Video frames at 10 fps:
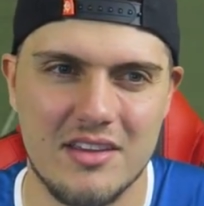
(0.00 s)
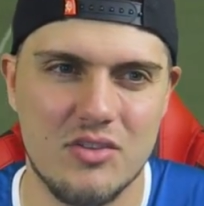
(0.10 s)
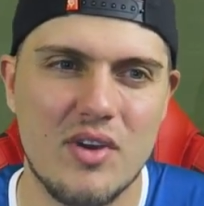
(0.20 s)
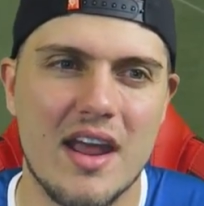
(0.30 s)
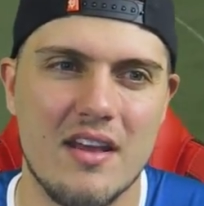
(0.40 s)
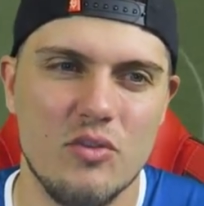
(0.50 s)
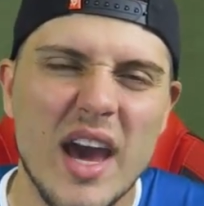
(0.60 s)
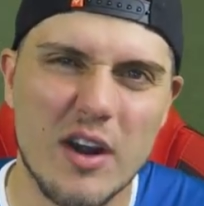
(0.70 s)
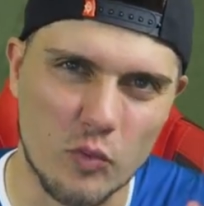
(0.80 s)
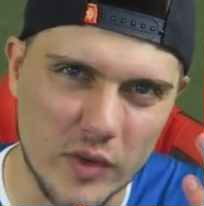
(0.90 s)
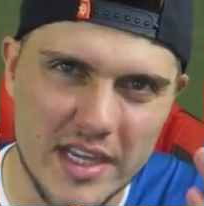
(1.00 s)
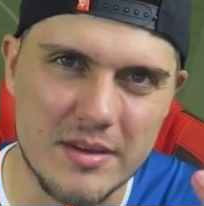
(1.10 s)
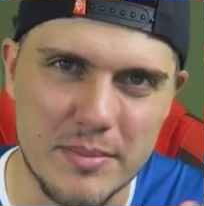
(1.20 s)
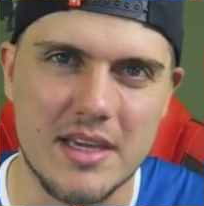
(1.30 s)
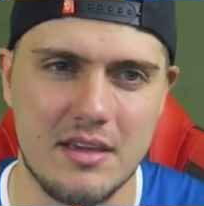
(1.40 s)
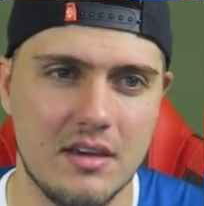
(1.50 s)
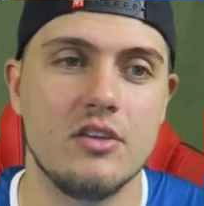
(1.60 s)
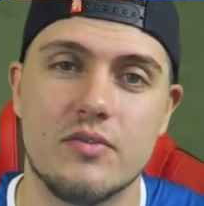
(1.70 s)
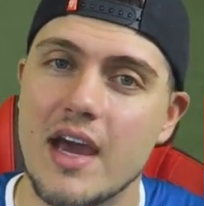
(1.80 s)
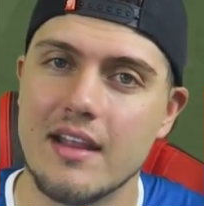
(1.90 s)
you gotta read me.
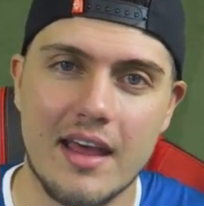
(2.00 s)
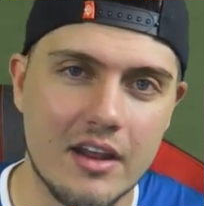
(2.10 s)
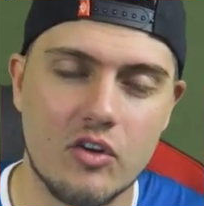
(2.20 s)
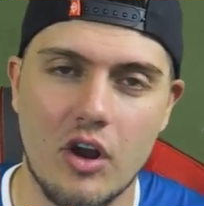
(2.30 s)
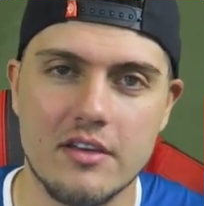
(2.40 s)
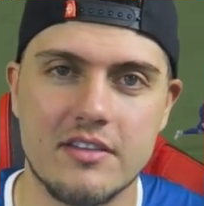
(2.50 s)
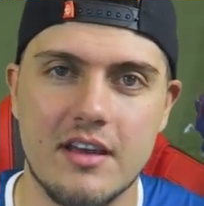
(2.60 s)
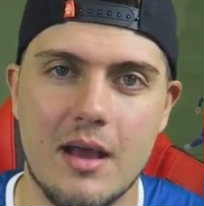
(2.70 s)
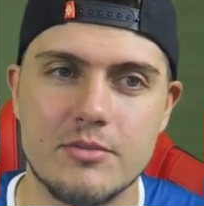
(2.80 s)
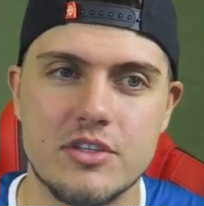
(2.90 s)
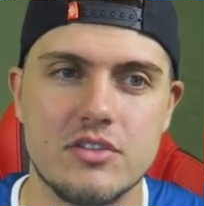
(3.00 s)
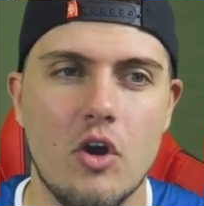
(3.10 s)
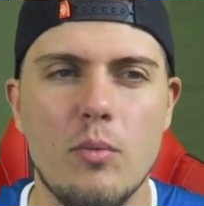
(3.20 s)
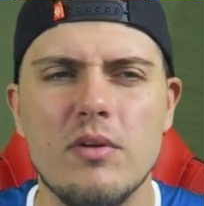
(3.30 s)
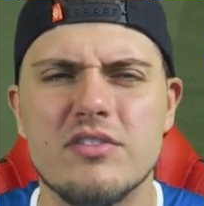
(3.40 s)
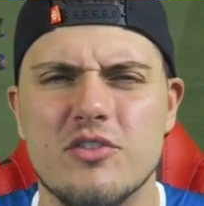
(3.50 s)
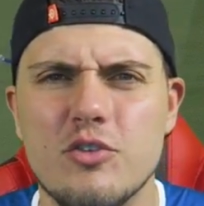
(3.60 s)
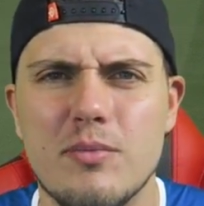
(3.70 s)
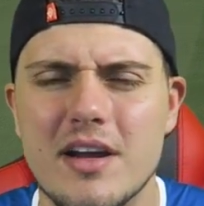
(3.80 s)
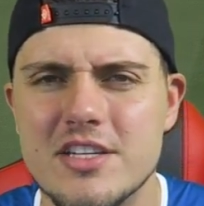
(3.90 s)
You've got a lot of crossing options, almost too
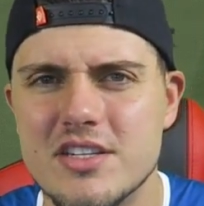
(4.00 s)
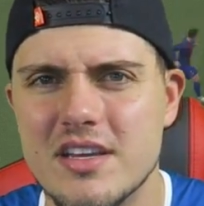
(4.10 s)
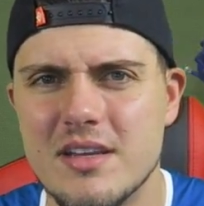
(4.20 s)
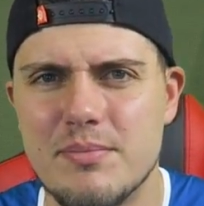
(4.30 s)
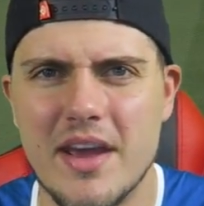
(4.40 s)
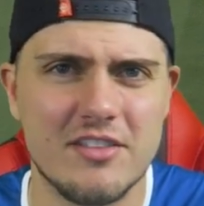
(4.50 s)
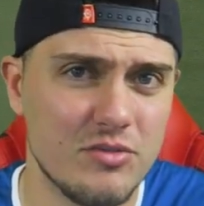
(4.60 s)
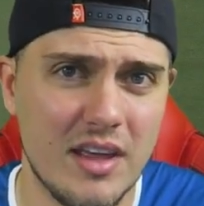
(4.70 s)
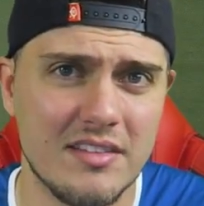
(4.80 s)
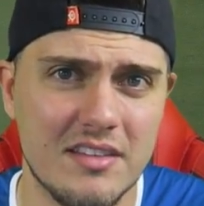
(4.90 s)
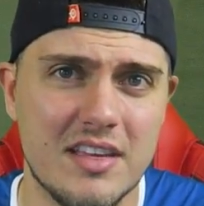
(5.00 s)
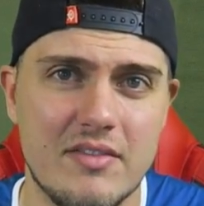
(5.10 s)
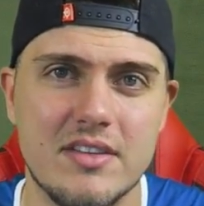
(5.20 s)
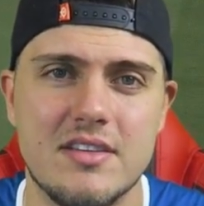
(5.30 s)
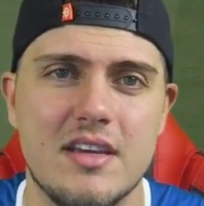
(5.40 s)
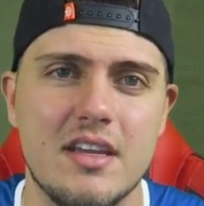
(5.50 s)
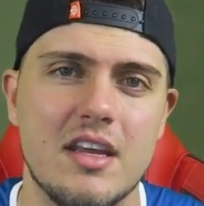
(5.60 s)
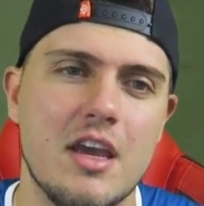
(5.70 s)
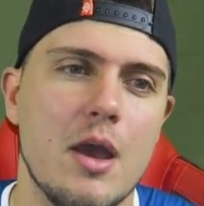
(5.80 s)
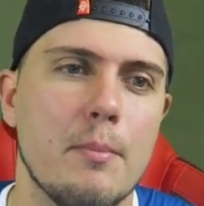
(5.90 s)
much in PES 2017,
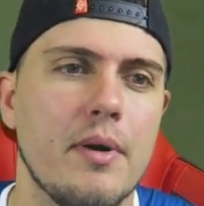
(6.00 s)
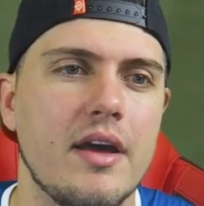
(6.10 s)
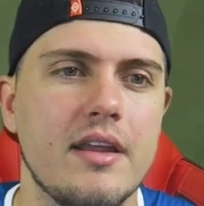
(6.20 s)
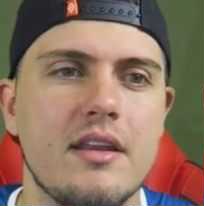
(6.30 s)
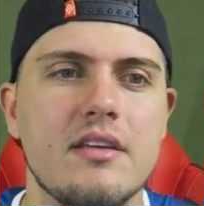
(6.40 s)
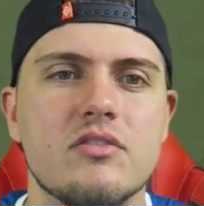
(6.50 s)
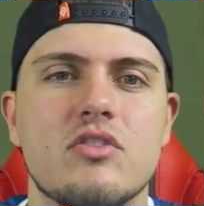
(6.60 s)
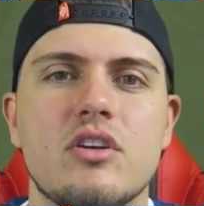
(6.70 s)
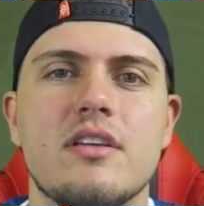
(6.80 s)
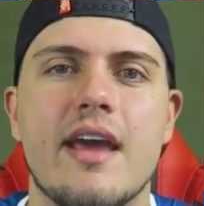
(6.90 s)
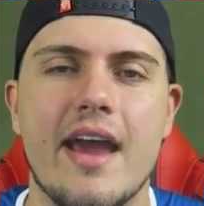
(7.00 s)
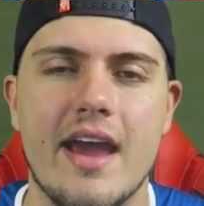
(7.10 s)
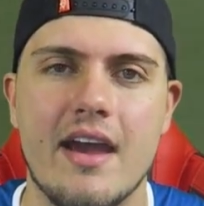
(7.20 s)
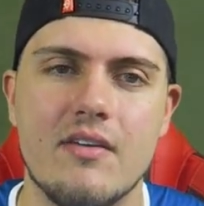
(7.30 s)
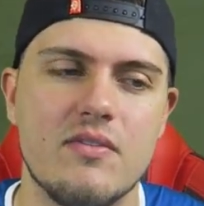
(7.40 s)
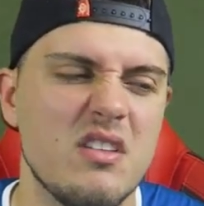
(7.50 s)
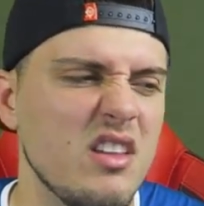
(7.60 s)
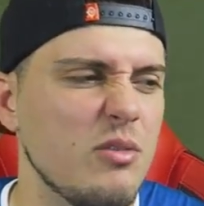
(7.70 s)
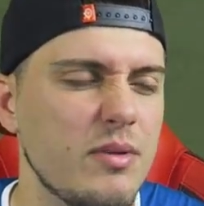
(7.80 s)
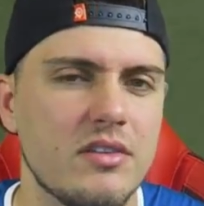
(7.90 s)
but it is good to have a
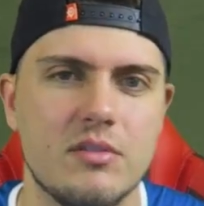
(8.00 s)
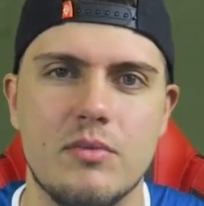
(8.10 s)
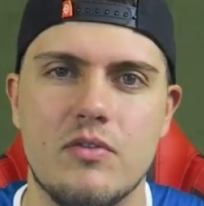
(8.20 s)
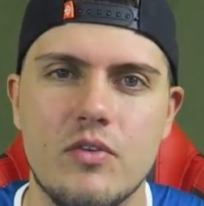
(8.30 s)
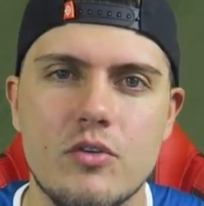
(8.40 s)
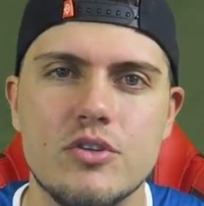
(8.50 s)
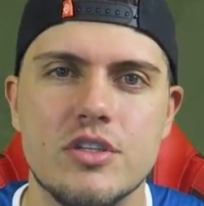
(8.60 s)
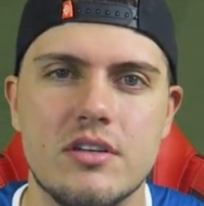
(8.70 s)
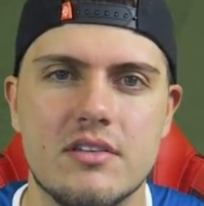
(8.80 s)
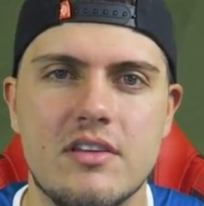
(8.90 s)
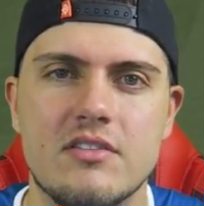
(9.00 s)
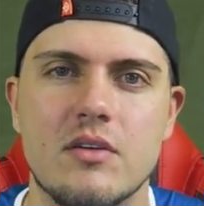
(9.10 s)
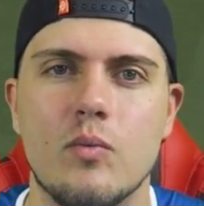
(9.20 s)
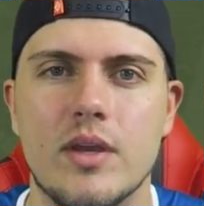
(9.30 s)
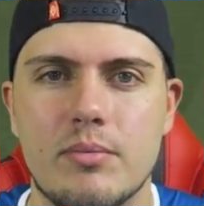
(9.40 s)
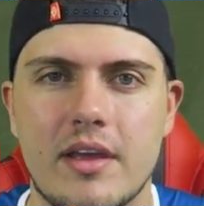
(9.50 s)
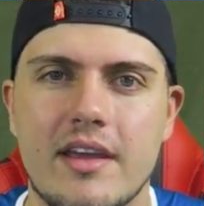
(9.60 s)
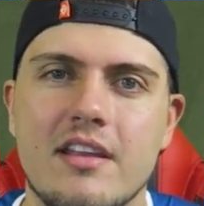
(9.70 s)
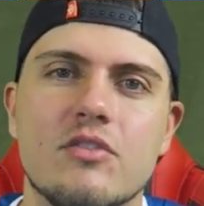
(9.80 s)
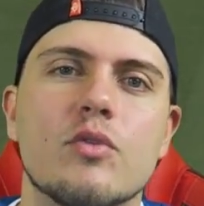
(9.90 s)
little bit of some infusion, to see some wing play.
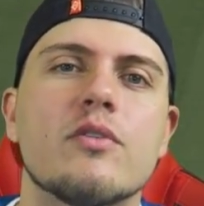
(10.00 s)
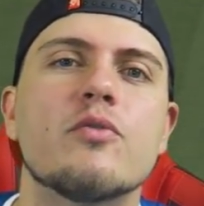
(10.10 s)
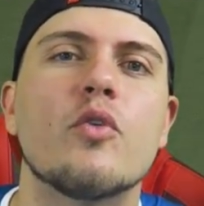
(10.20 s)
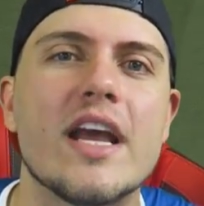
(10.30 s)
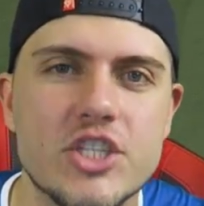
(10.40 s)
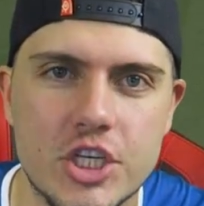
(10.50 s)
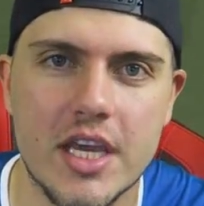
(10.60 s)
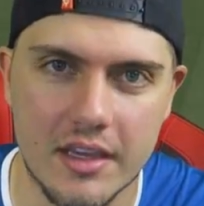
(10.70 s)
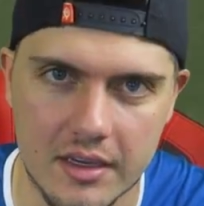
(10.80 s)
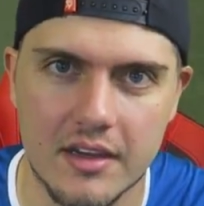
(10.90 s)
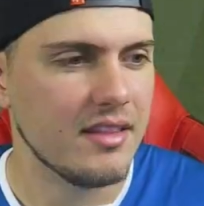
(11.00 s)
It is refreshing.